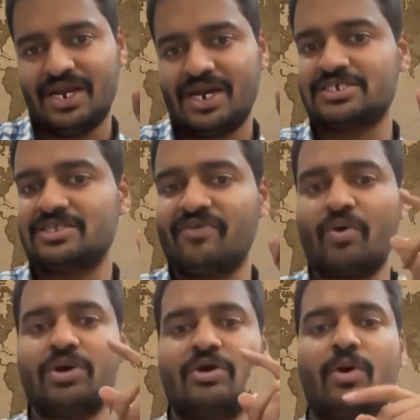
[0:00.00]
Does the
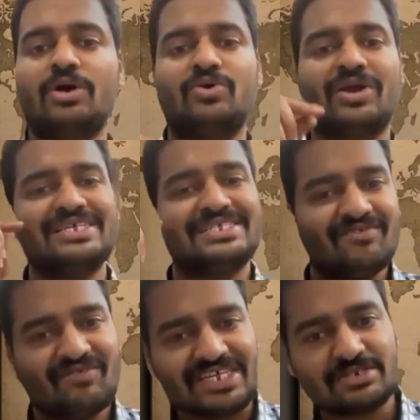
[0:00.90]
founder want to raise
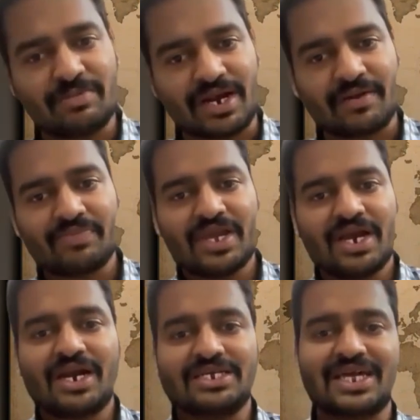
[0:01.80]
investment?
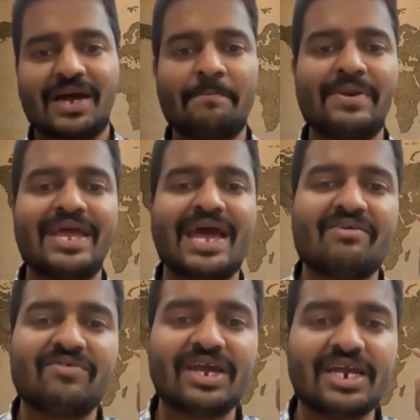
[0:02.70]
Does the company
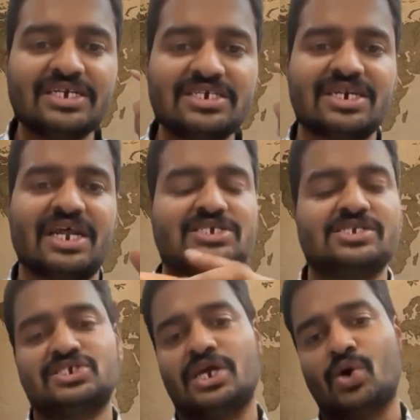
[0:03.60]
have international
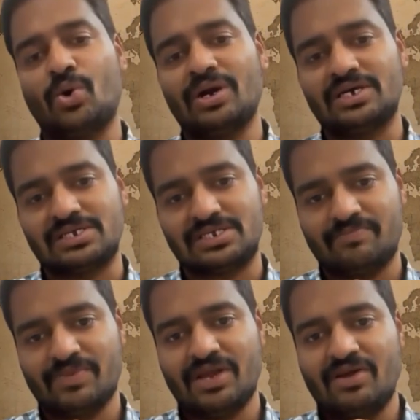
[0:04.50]
shareholders?
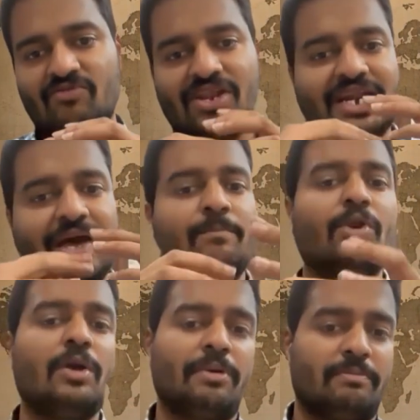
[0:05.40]
Will it
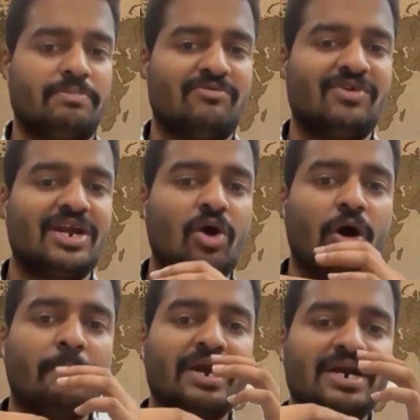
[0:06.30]
employ people? Will it
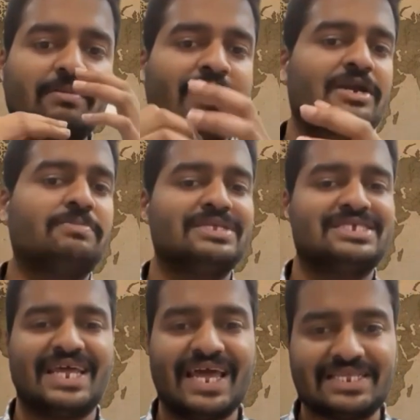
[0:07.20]
operate in multiple
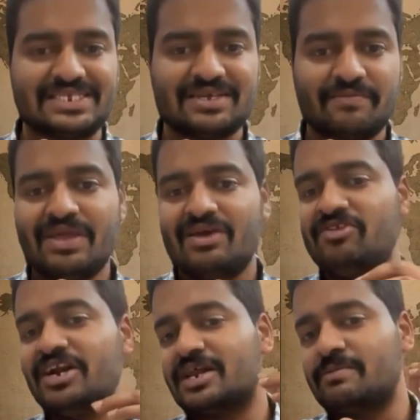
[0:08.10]
states? Will
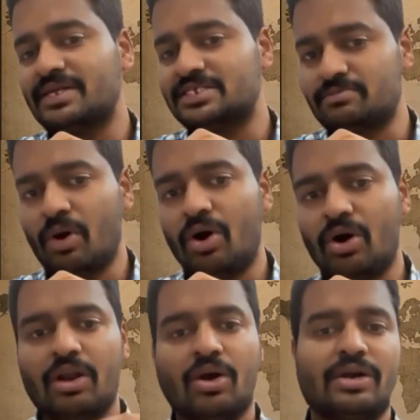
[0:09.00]
it remain
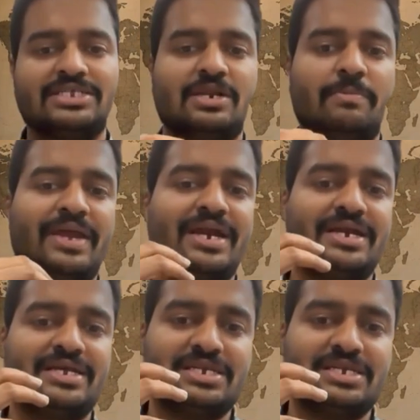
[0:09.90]
small, or is it being